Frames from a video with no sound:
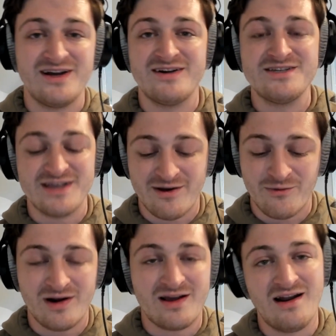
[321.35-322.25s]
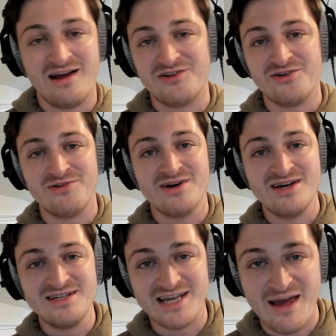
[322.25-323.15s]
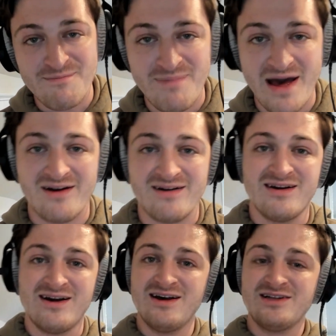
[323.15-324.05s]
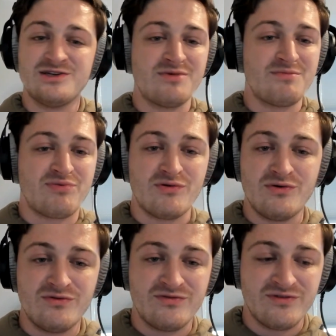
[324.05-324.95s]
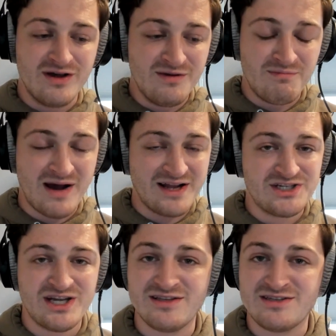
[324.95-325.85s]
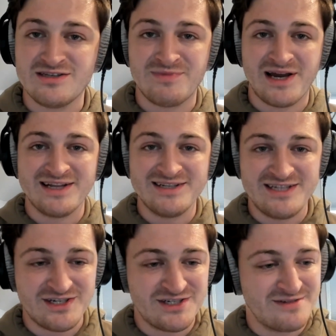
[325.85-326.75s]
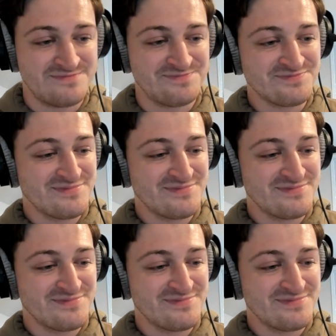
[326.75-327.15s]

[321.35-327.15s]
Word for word: He's like, what can I do to get better, to improve my chances, my condition?